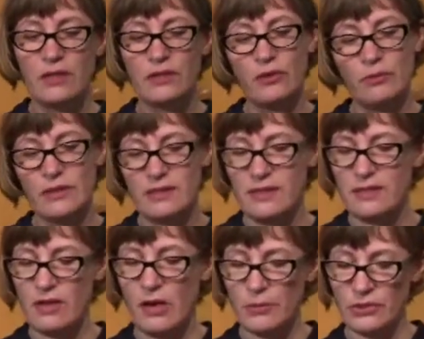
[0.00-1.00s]
Don't miss
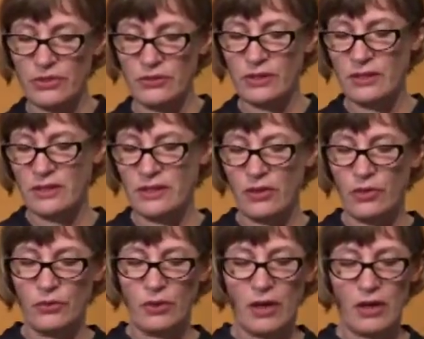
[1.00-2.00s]
this opportunity to
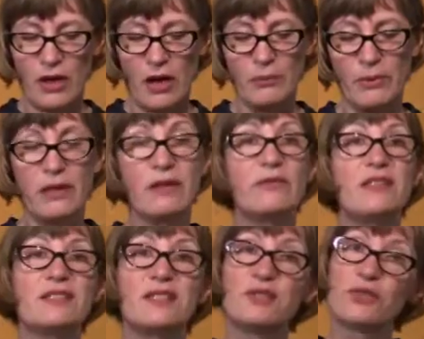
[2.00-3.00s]
own a copy of
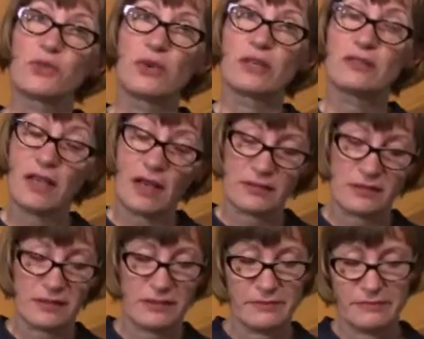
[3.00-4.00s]
this historic text.